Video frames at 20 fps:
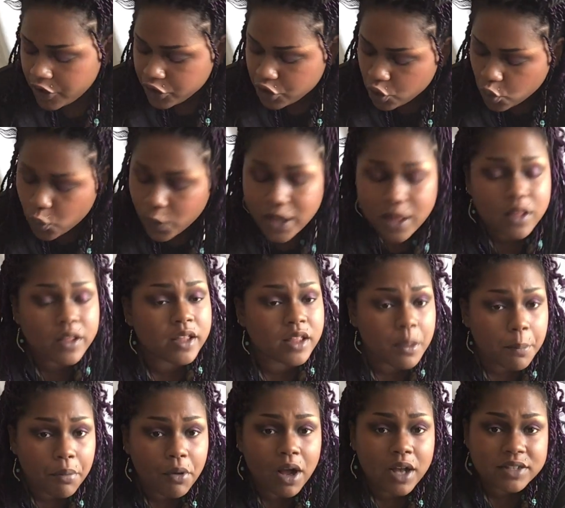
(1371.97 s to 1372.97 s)
You will in
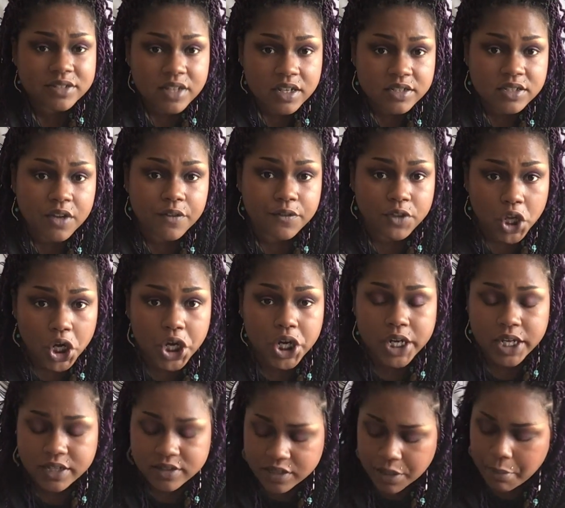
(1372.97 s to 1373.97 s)
the process of
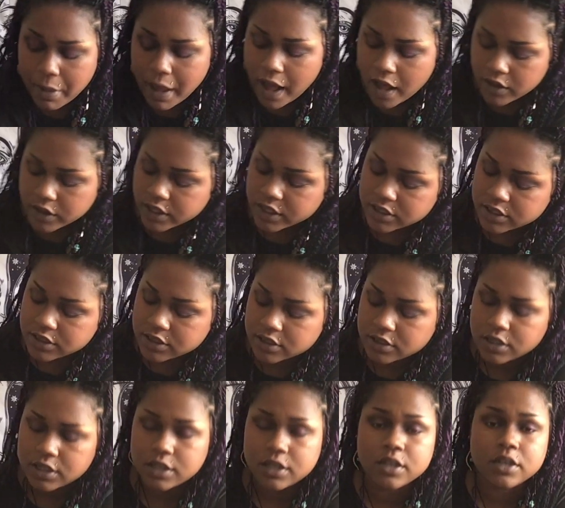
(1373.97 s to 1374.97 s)
learning to
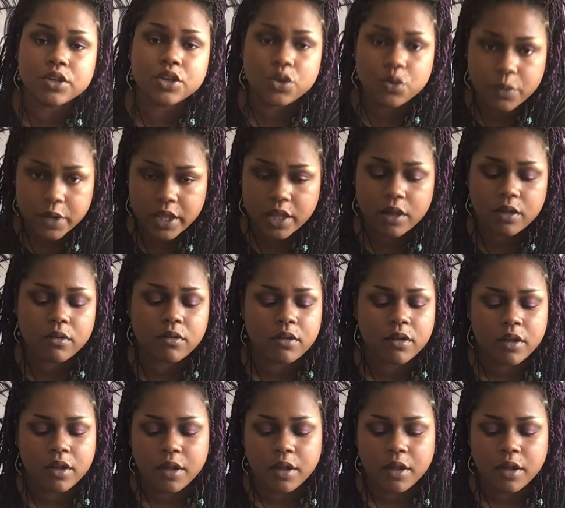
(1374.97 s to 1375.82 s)
balance. You will.